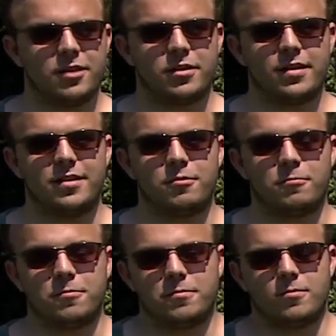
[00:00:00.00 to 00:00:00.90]
you can
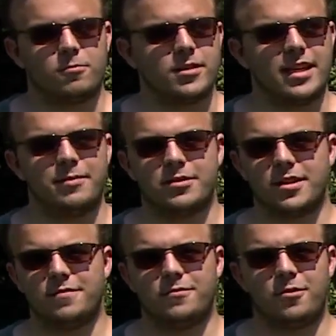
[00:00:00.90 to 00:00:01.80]
redeem
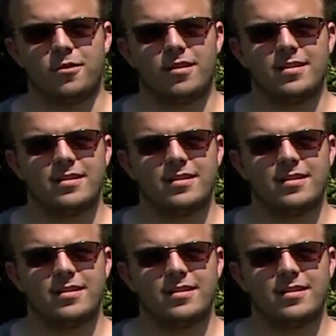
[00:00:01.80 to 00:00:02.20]
yourself for.